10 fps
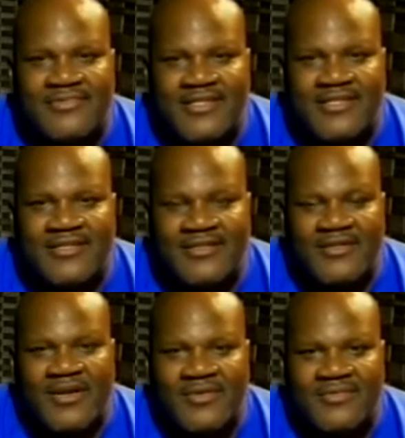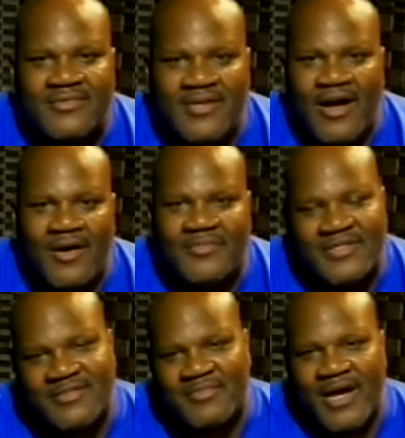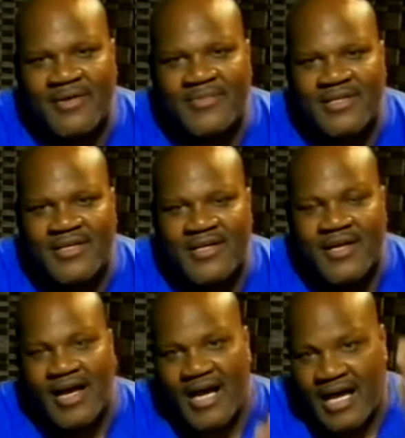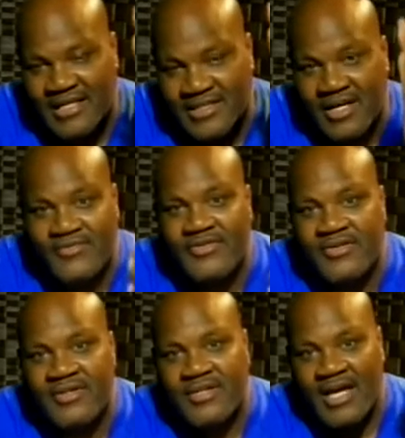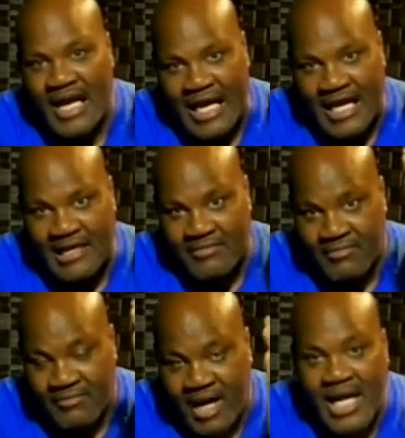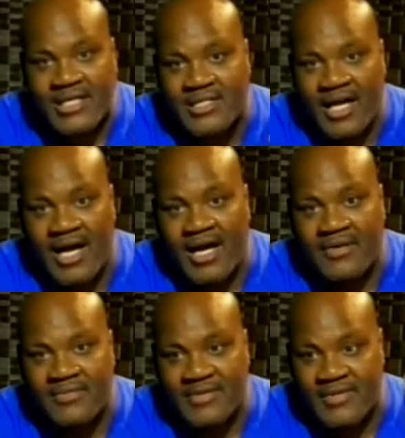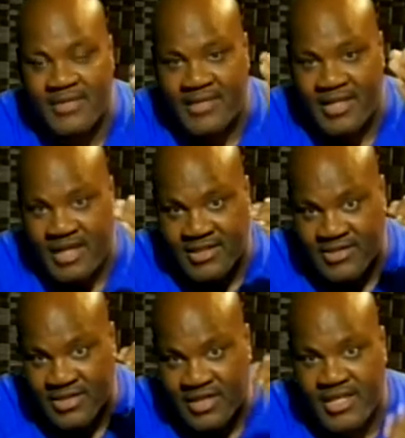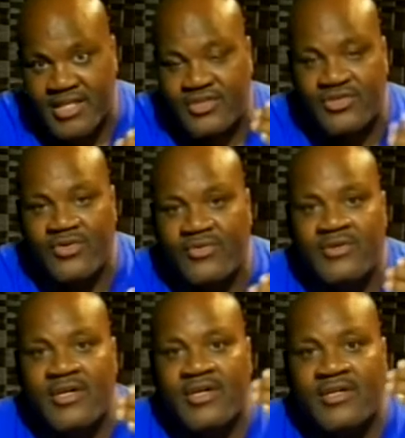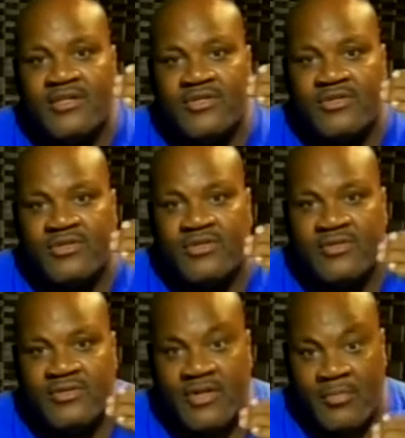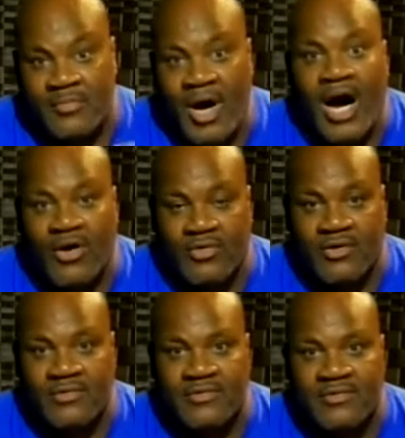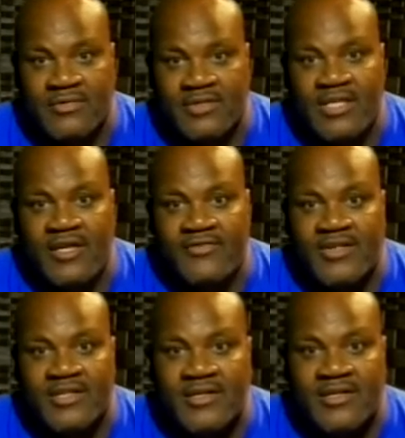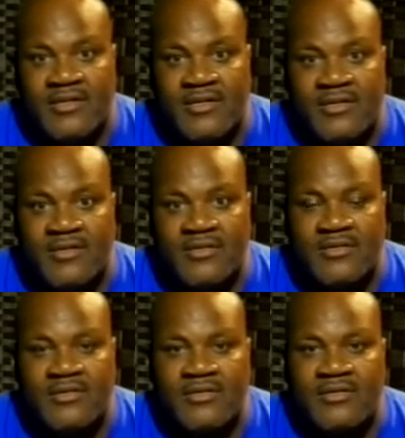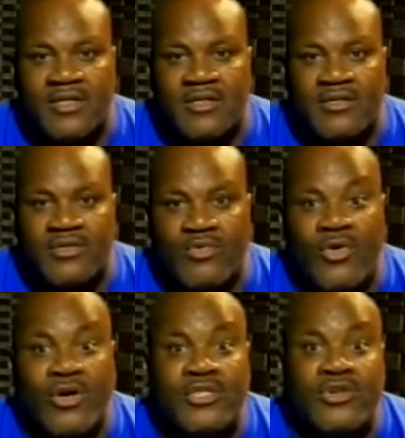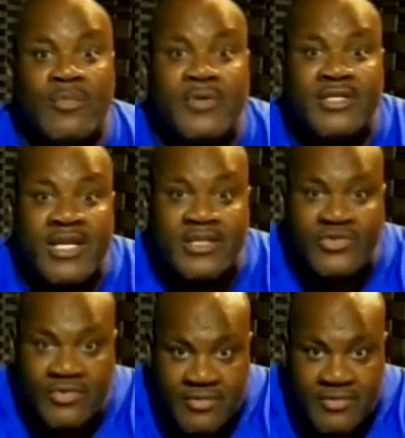you know, calmness about me. I love you. My job is to get you tomorrow living toward your potential.